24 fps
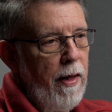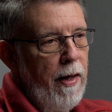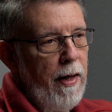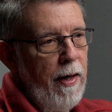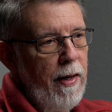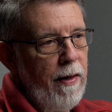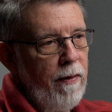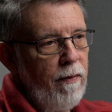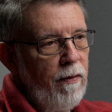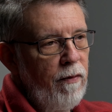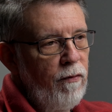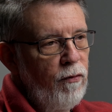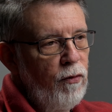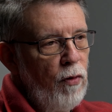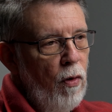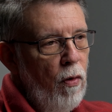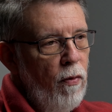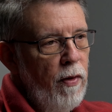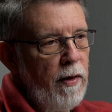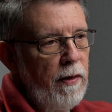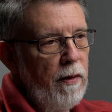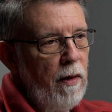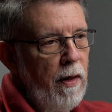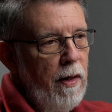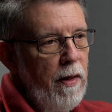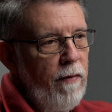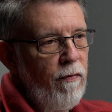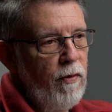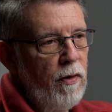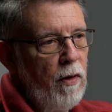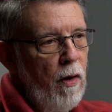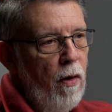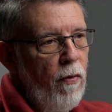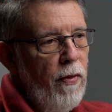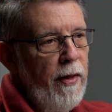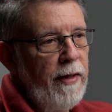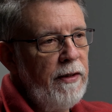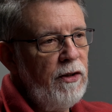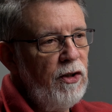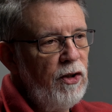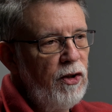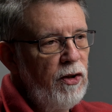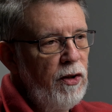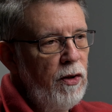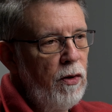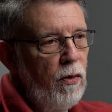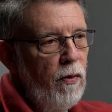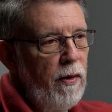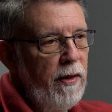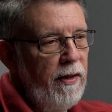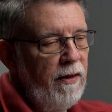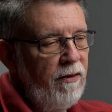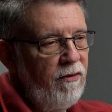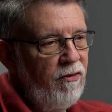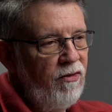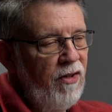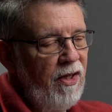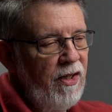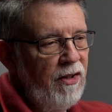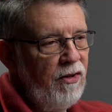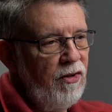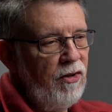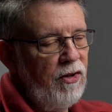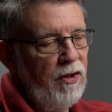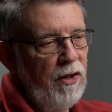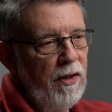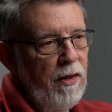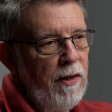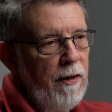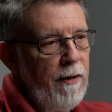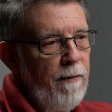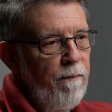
Uh, and so that even though they still exist